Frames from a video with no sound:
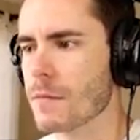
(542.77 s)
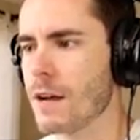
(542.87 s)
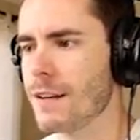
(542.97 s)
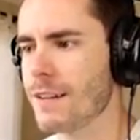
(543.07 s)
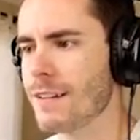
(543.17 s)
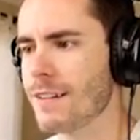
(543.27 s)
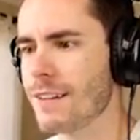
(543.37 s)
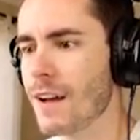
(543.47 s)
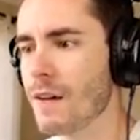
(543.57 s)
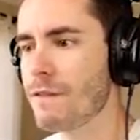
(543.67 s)

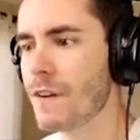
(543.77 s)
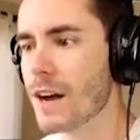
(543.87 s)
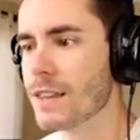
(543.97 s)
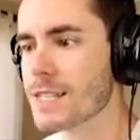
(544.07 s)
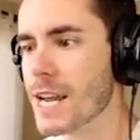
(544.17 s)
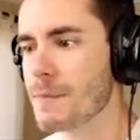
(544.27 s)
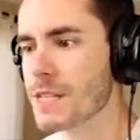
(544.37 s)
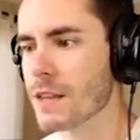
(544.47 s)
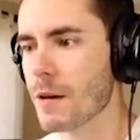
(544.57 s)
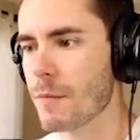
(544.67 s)
Fuck, there's
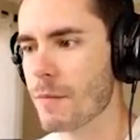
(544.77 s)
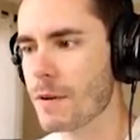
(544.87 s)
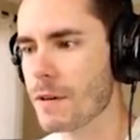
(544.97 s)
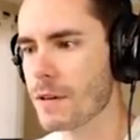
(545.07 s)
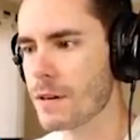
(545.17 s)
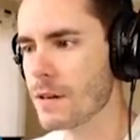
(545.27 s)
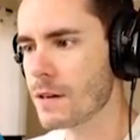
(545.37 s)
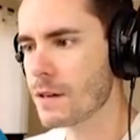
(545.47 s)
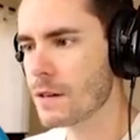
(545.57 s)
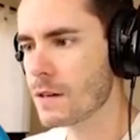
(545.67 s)
heaps of them.
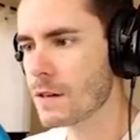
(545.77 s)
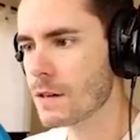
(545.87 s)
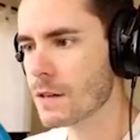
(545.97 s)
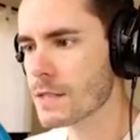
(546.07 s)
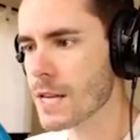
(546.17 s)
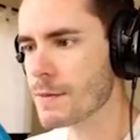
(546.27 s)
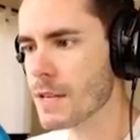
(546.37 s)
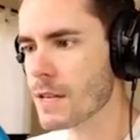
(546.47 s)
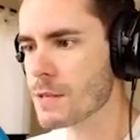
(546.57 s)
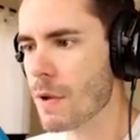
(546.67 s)
See
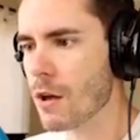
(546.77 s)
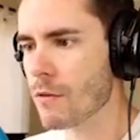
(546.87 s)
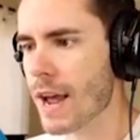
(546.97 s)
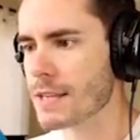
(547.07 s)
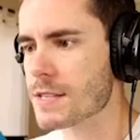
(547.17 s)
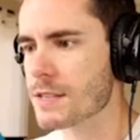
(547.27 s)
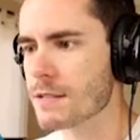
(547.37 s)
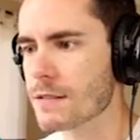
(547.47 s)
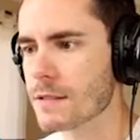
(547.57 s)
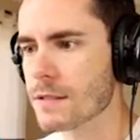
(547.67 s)
through these mole rats.
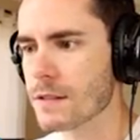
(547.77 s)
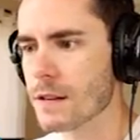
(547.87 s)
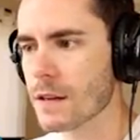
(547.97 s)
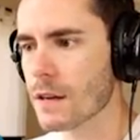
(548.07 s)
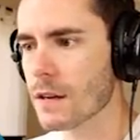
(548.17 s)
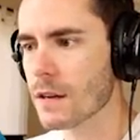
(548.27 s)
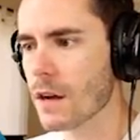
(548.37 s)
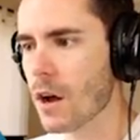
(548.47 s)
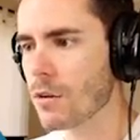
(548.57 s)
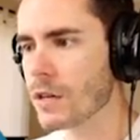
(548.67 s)

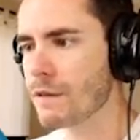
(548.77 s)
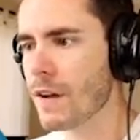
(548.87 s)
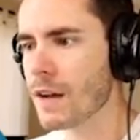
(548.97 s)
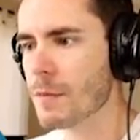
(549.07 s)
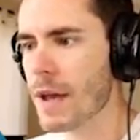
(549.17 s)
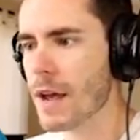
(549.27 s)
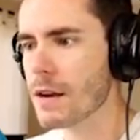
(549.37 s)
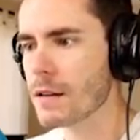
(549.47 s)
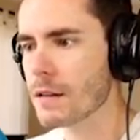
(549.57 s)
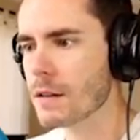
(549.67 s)
Holy fuck,
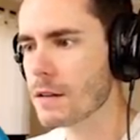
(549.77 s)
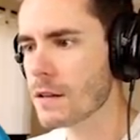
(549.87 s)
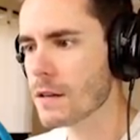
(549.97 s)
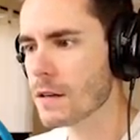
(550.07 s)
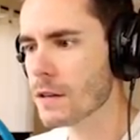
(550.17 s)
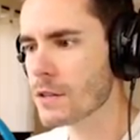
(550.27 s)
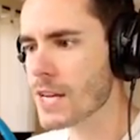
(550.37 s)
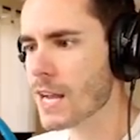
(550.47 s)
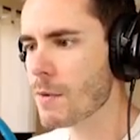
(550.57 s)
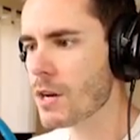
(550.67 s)
man. They're
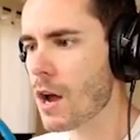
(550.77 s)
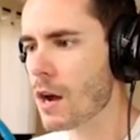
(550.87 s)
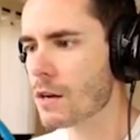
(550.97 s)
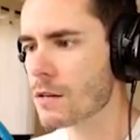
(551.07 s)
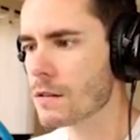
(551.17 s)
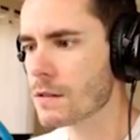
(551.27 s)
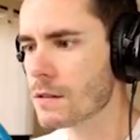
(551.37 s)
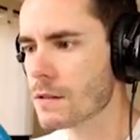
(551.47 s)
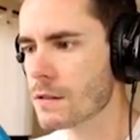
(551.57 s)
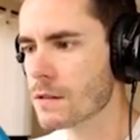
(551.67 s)
attacking my dog.
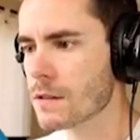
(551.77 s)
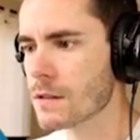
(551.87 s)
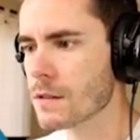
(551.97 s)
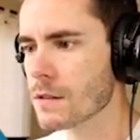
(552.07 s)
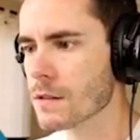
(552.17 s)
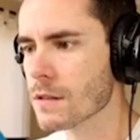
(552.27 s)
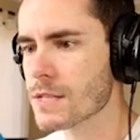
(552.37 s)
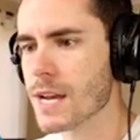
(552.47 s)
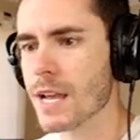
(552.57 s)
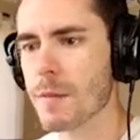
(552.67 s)

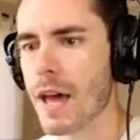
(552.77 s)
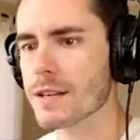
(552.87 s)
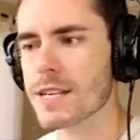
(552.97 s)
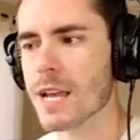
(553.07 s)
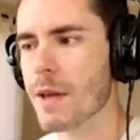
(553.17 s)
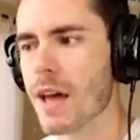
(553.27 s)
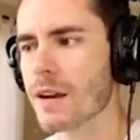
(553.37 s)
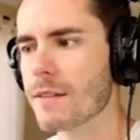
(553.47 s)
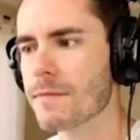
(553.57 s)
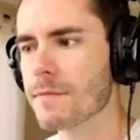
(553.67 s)
Let's take him out. Let's take him
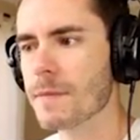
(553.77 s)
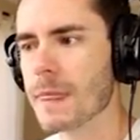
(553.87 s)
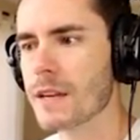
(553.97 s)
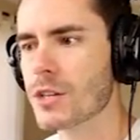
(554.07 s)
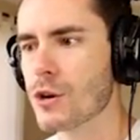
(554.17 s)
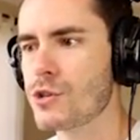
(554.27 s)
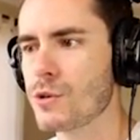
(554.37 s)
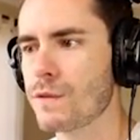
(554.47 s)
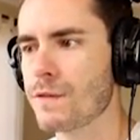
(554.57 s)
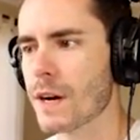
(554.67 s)
out. Don't
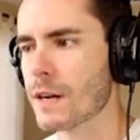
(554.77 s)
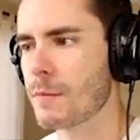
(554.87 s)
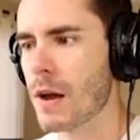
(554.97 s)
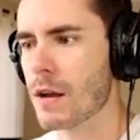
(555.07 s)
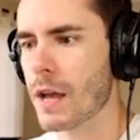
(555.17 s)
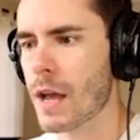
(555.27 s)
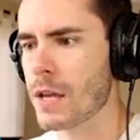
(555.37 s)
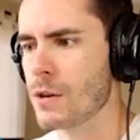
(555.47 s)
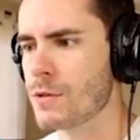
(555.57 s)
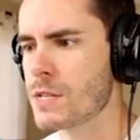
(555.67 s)
you fucking butt, Ah,
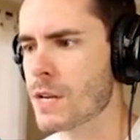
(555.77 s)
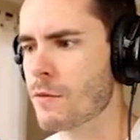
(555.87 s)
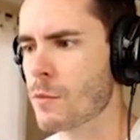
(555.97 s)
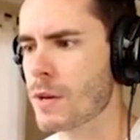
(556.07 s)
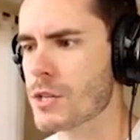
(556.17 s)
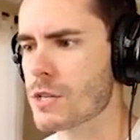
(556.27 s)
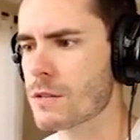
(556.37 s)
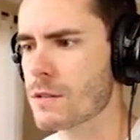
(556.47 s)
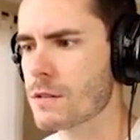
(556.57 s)
you son of a bitch.